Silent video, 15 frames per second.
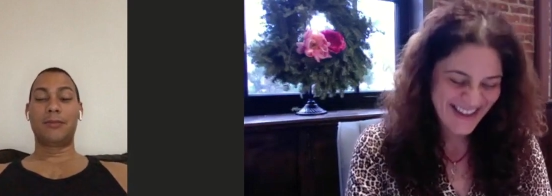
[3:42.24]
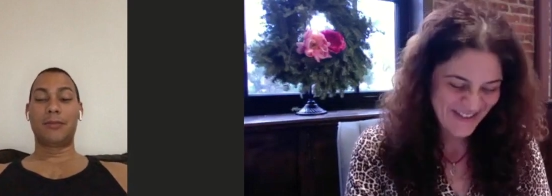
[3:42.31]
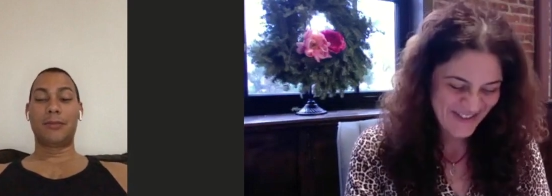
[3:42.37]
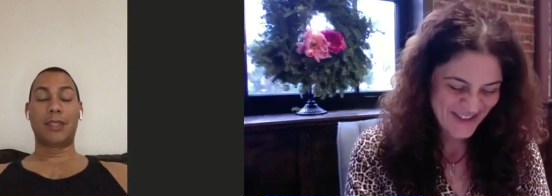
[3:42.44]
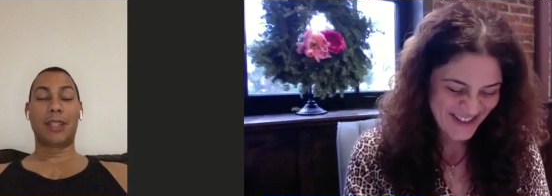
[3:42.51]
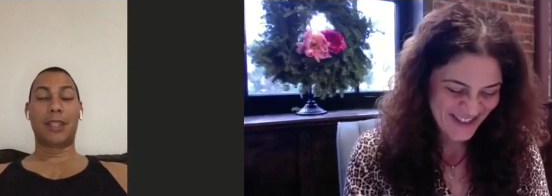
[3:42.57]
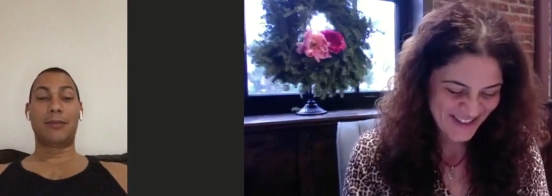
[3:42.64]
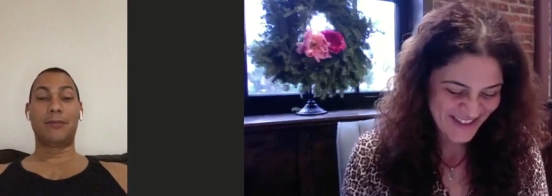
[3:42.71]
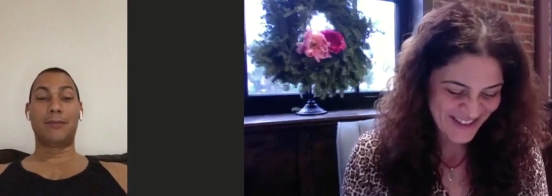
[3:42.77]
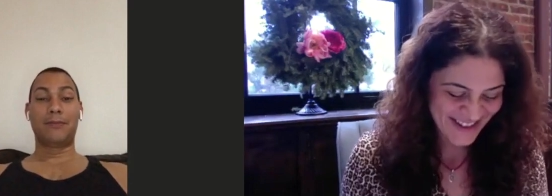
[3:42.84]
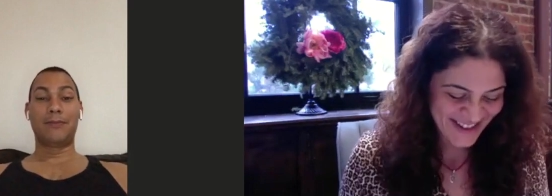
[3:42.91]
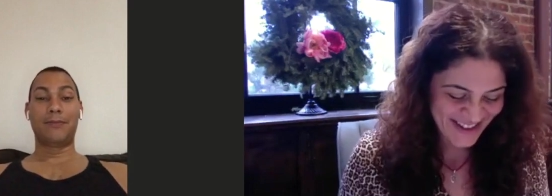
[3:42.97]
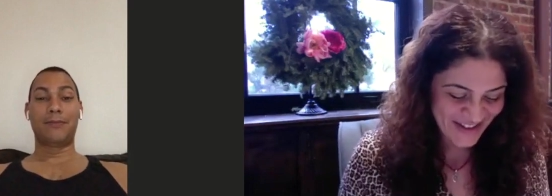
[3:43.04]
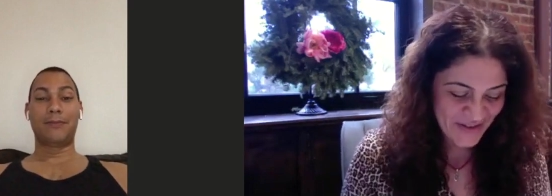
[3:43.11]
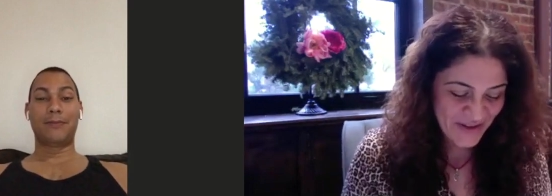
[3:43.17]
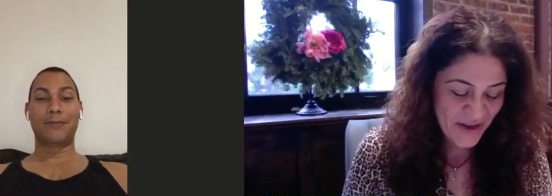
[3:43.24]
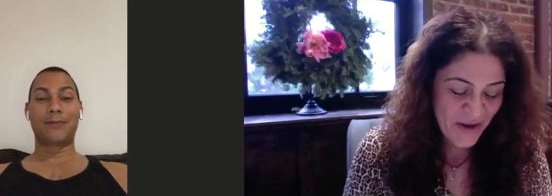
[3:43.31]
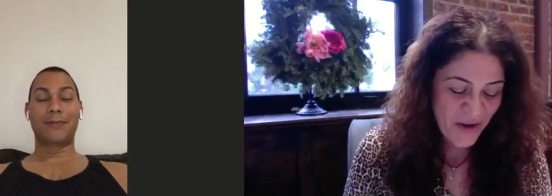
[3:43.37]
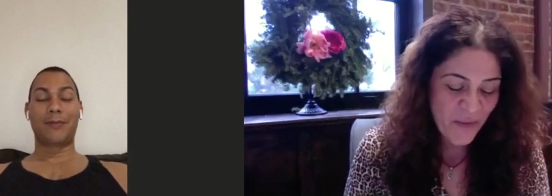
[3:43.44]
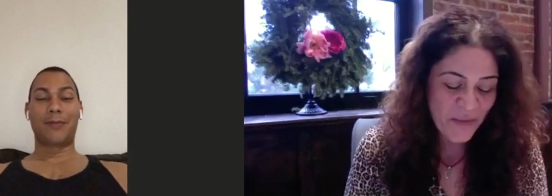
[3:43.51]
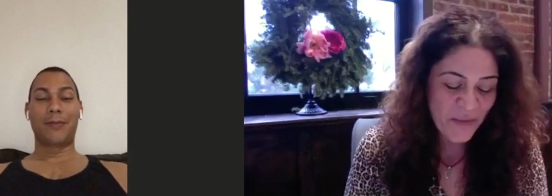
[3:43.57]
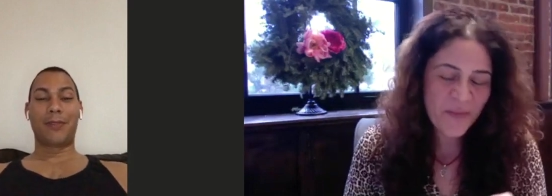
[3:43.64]
Speaker 1: absolutely.
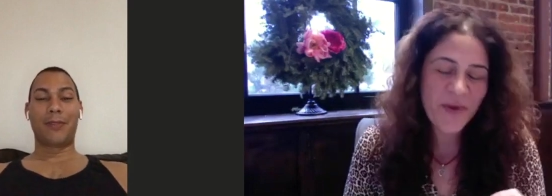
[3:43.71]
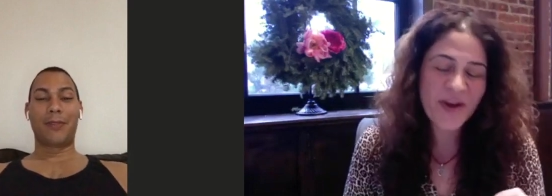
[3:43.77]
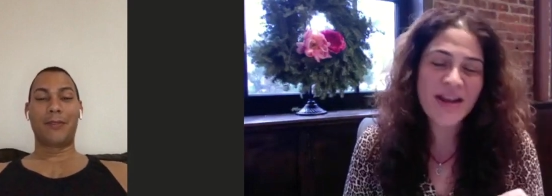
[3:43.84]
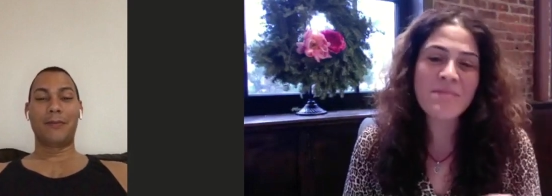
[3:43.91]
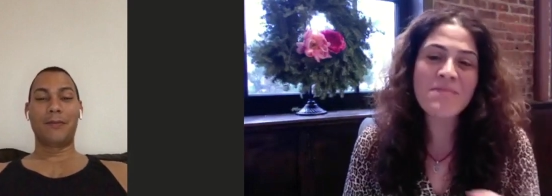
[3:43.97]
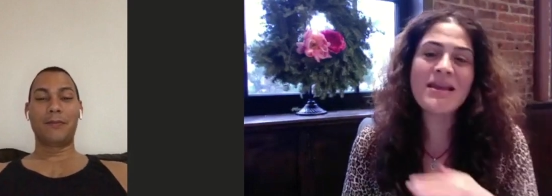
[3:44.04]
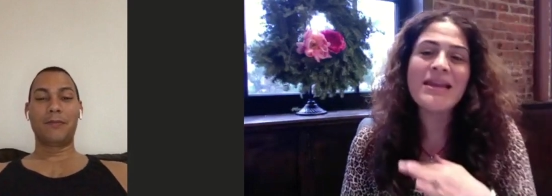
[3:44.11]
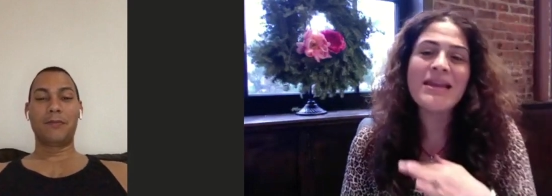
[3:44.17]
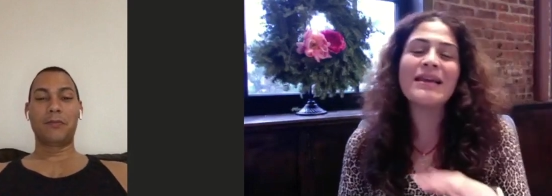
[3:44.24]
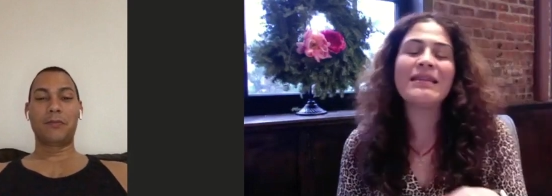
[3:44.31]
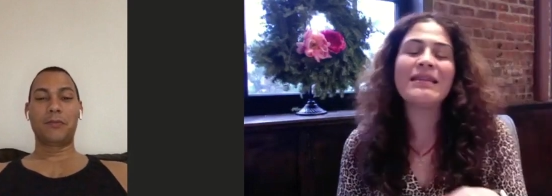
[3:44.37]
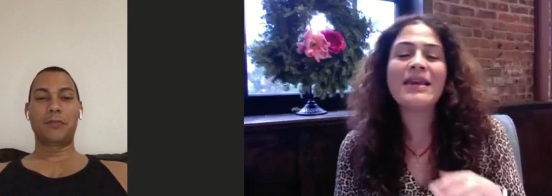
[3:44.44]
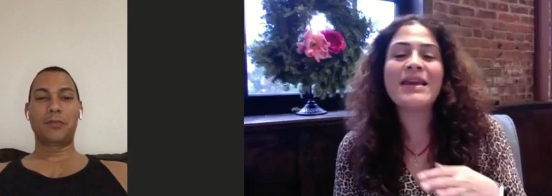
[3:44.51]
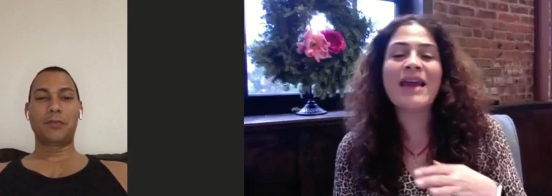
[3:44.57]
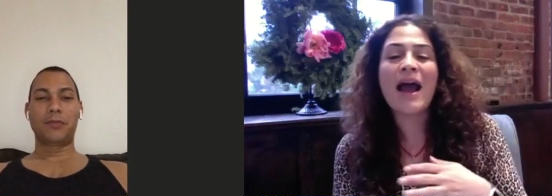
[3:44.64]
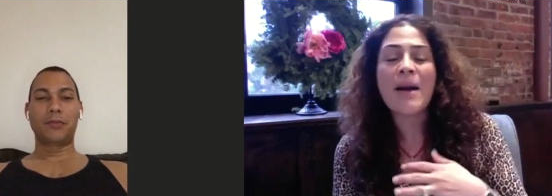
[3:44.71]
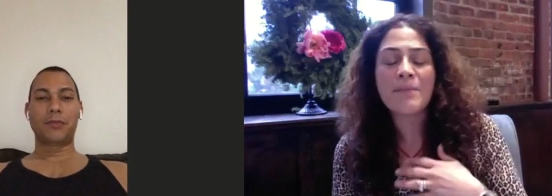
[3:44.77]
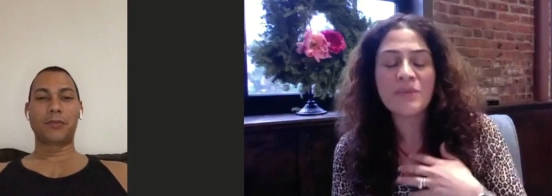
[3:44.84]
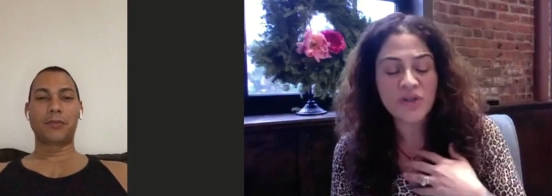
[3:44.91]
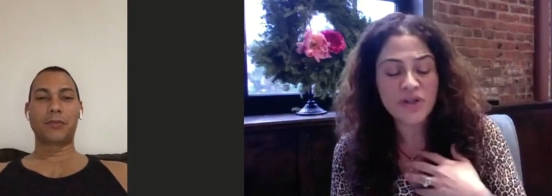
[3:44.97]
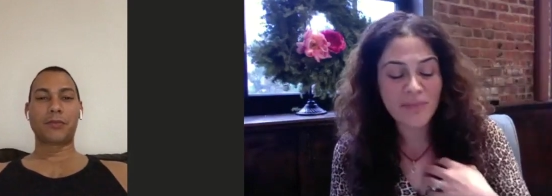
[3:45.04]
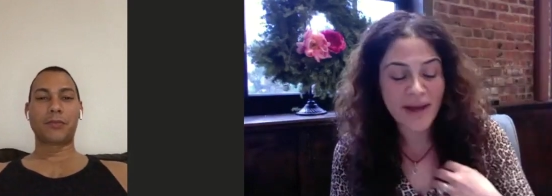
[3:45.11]
Yeah. What immediately
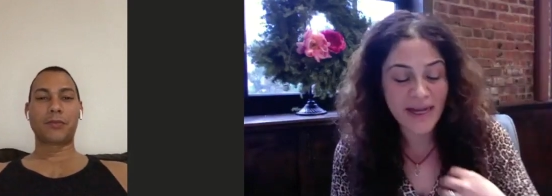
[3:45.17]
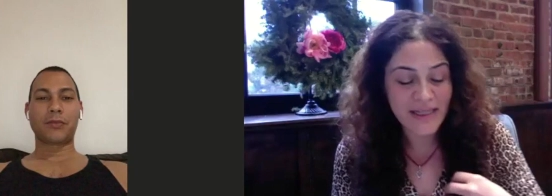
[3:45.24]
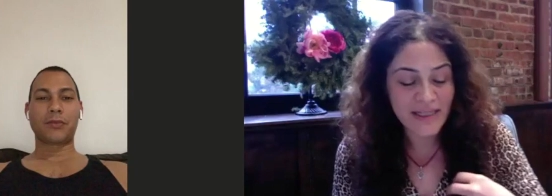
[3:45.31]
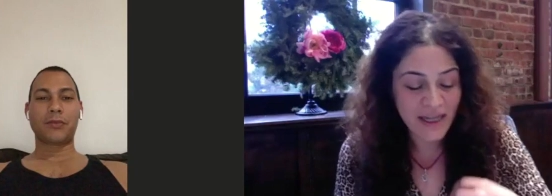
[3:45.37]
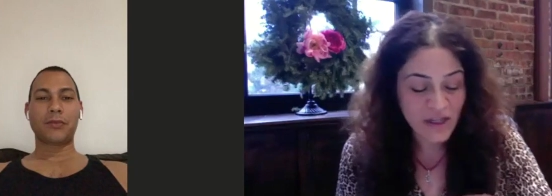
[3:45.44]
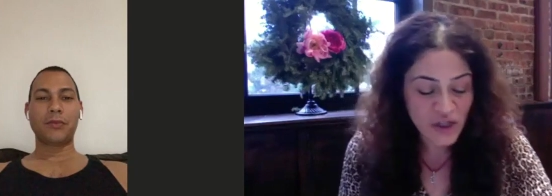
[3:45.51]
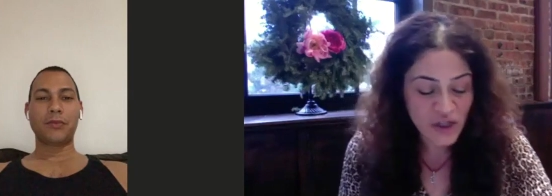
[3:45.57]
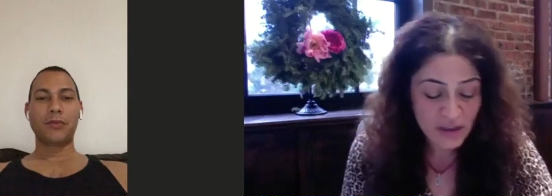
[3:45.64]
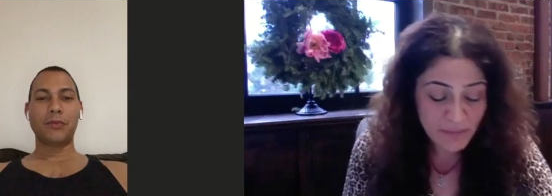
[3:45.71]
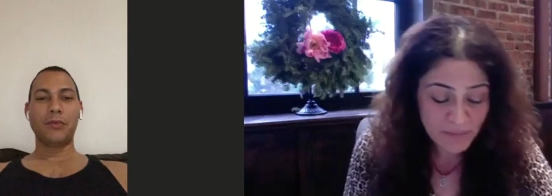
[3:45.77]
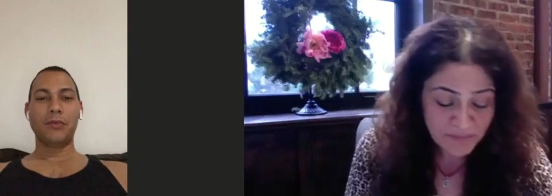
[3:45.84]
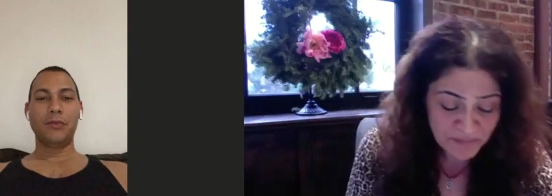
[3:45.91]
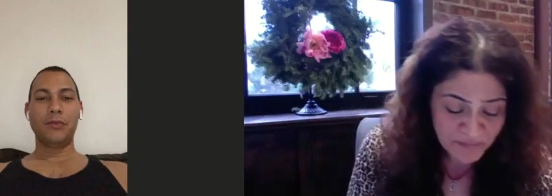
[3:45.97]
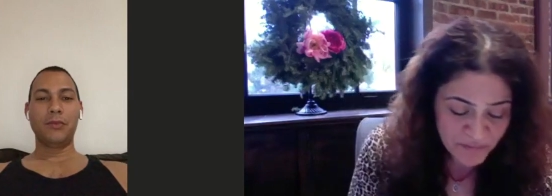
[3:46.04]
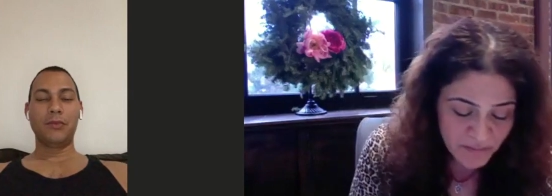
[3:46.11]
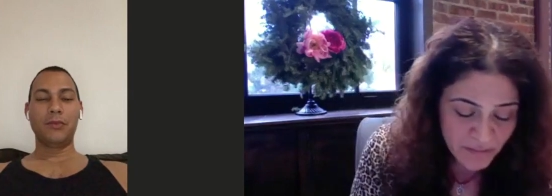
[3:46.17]
captured my attention